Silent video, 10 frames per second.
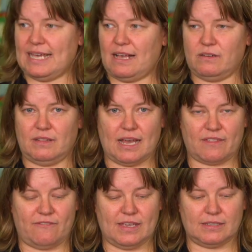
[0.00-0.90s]
down, the
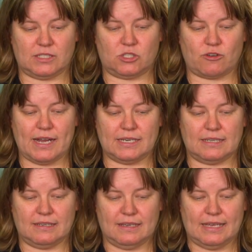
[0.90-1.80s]
other finger's
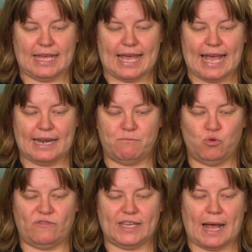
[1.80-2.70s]
straight, and
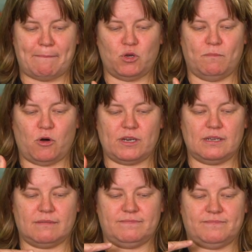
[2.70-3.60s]
moving up your body.